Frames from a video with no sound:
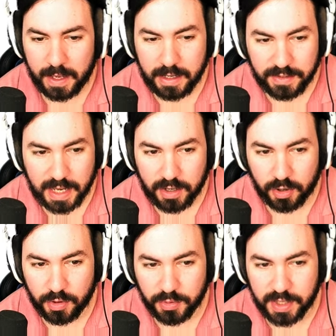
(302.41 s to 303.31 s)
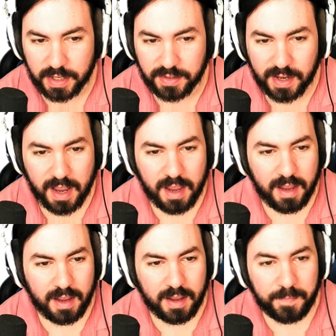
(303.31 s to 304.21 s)
And he's sending her those things.
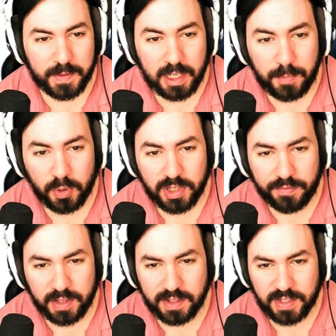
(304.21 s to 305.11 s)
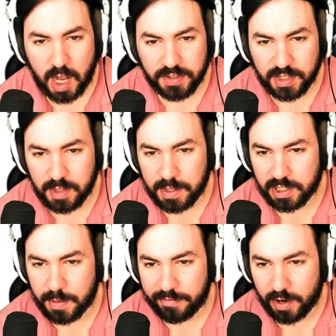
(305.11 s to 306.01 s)
He'd post stuff like this constantly
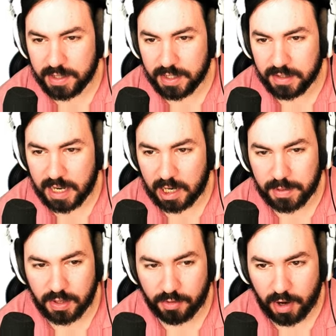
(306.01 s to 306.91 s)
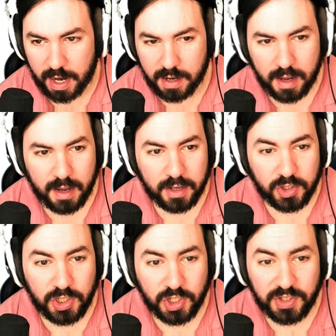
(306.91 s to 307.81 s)
because my friend didn't take him as a threat.
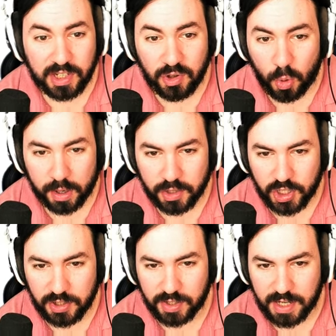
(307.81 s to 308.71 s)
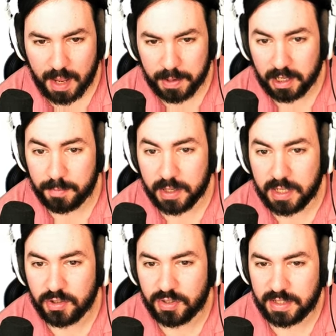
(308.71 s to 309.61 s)
She'd just ignore and change the topic, but
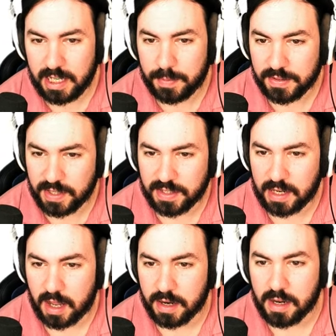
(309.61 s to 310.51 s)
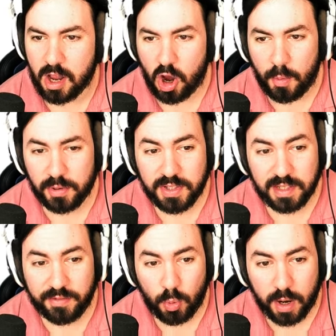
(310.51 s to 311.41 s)
he'd just keep insisting on it, almost
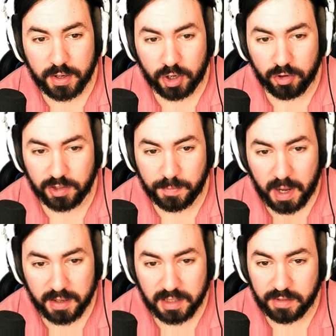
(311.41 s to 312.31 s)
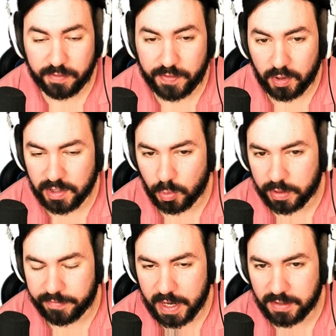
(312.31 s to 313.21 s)
as if he wanted her to respond and to fulfill his
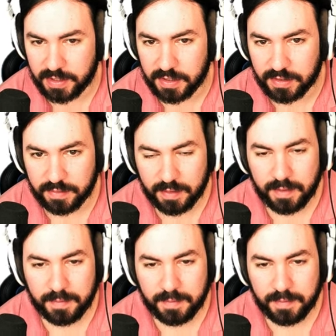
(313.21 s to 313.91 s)
weird fantasies.